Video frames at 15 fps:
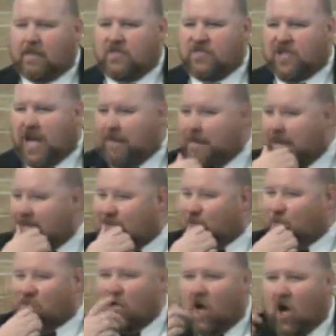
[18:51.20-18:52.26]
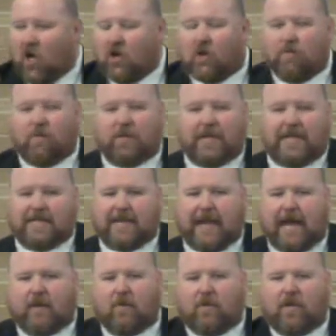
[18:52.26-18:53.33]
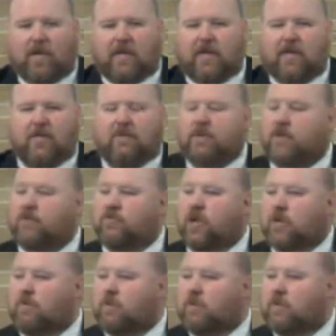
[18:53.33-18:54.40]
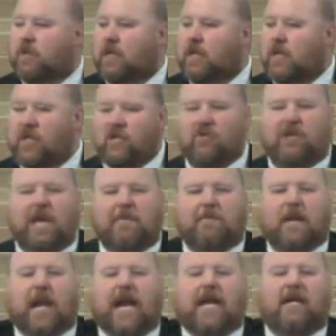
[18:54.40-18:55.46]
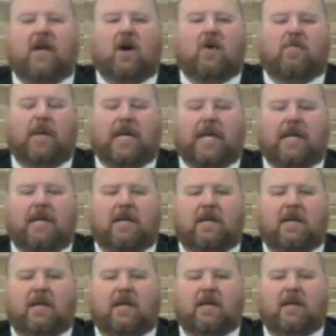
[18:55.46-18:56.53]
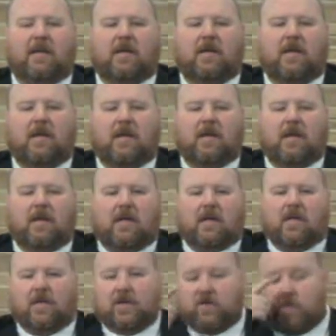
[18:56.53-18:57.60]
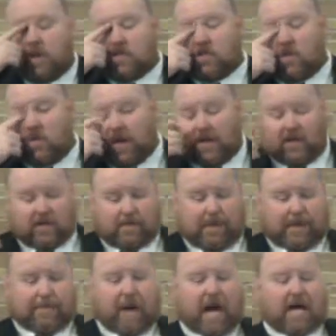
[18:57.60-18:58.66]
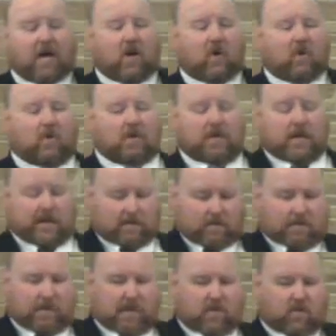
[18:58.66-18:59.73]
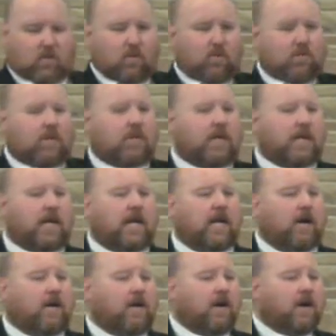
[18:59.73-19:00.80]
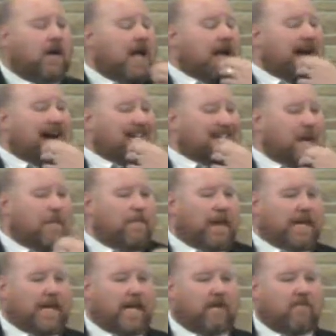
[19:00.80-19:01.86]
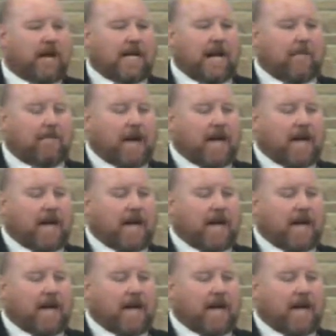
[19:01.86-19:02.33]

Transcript: Jabez was honorable and he said, I don't want nothing to do with no trouble. You keep your hand on me. You know, as we was going out, there's a big pothole and big in, in our yard. I was helping my kid ride that